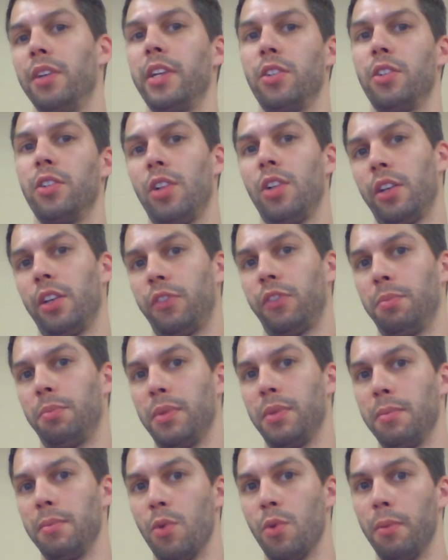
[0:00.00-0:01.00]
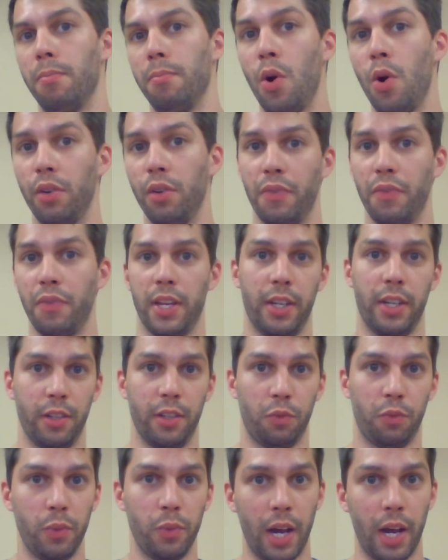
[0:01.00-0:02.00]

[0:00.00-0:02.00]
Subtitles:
And then you'll also be more motivated as